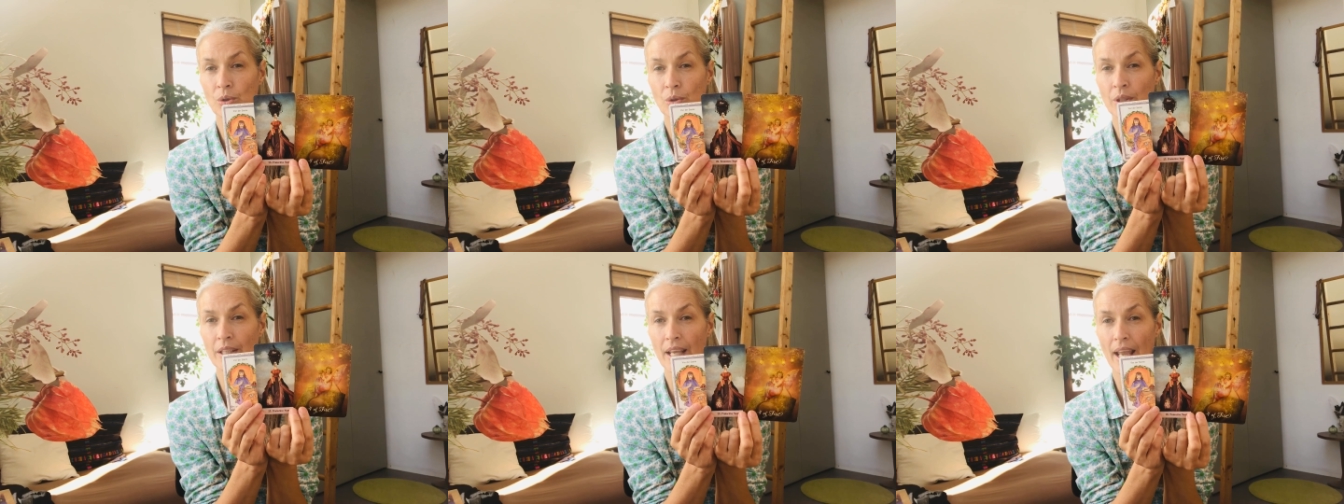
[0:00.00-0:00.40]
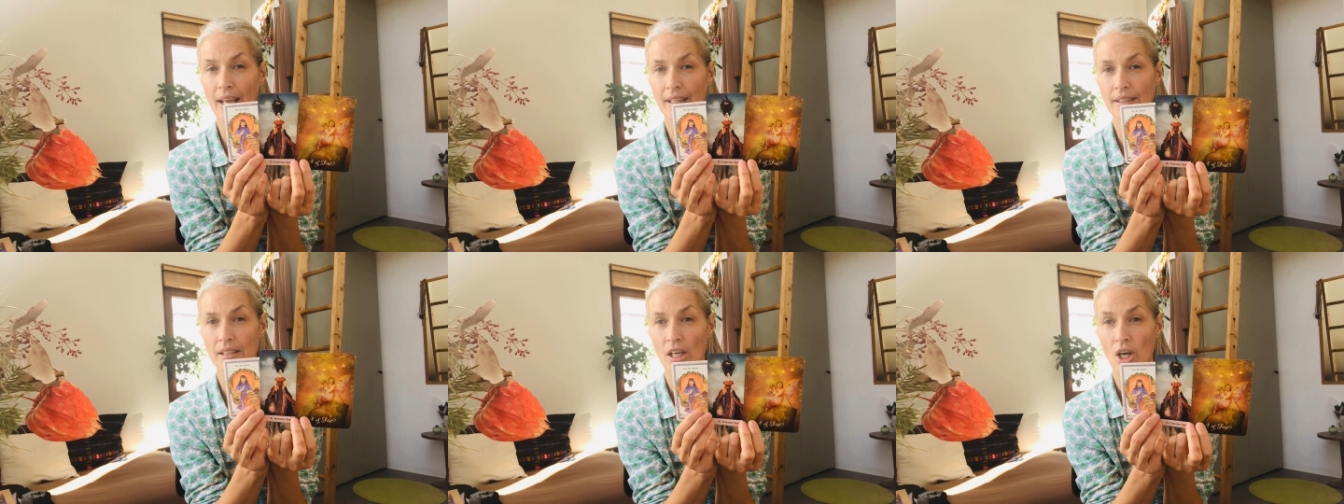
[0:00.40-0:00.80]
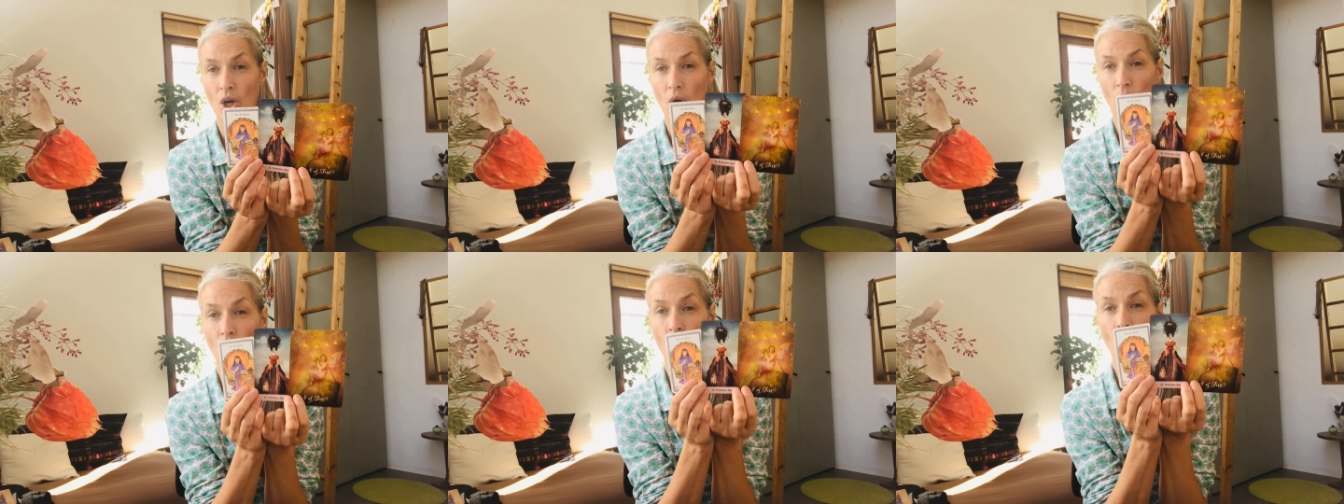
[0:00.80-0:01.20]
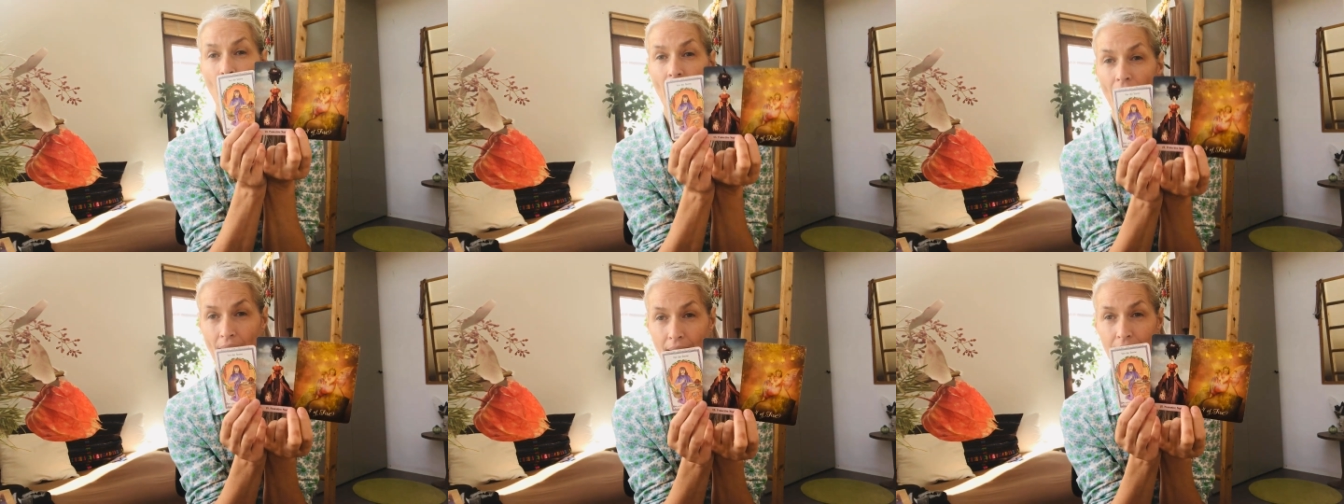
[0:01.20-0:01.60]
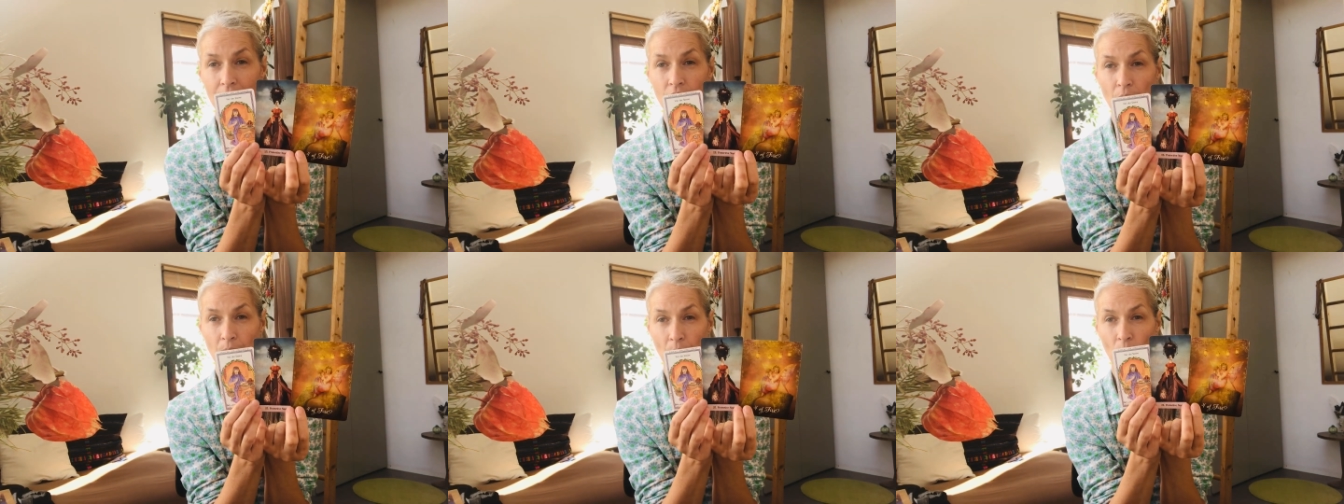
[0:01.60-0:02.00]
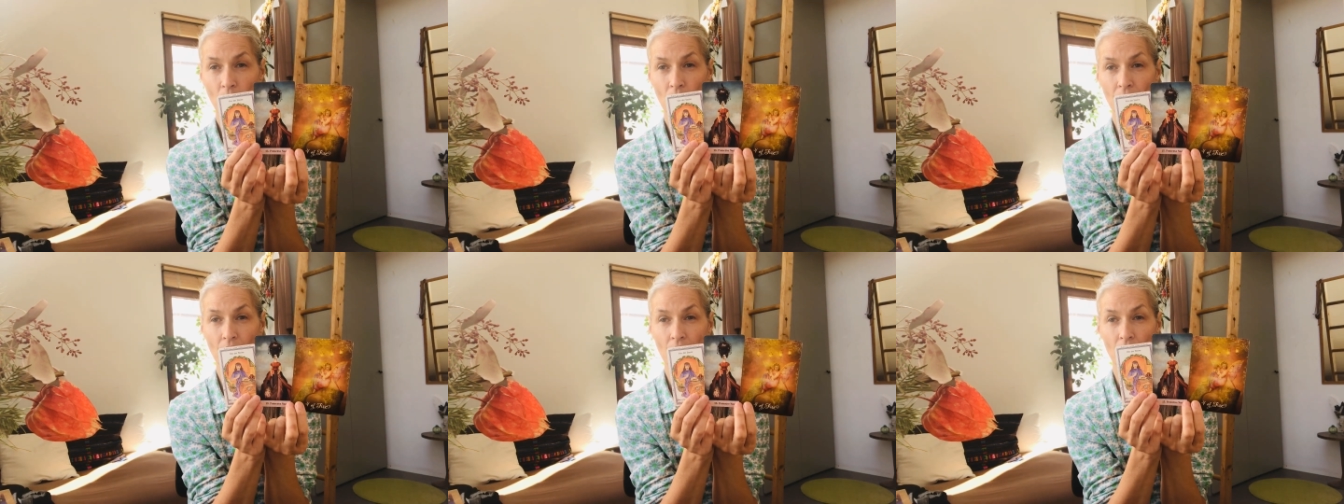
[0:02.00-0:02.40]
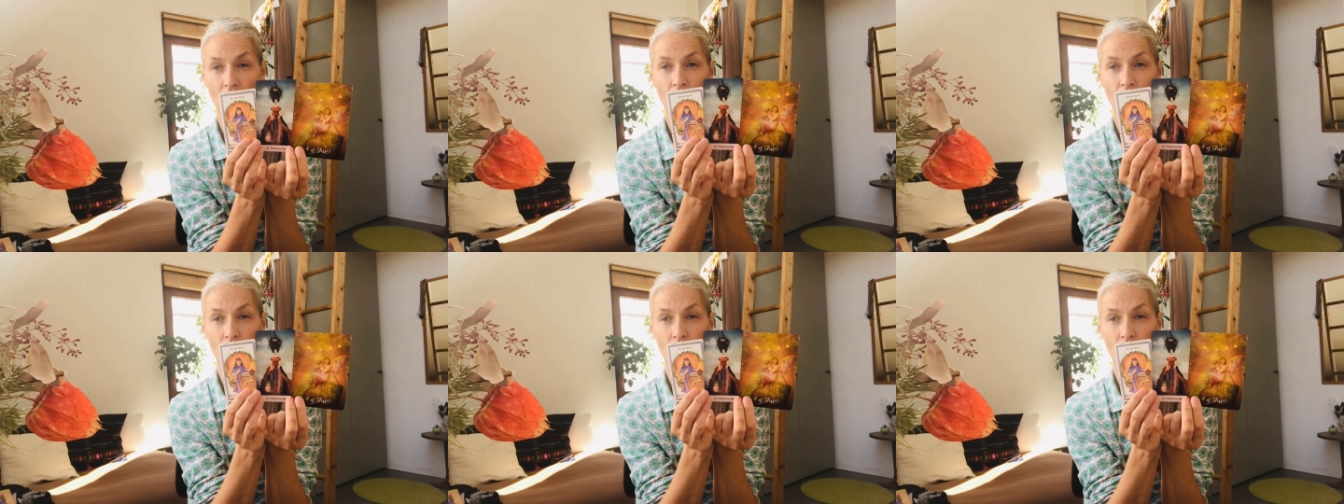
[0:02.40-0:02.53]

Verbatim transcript: create or act upon.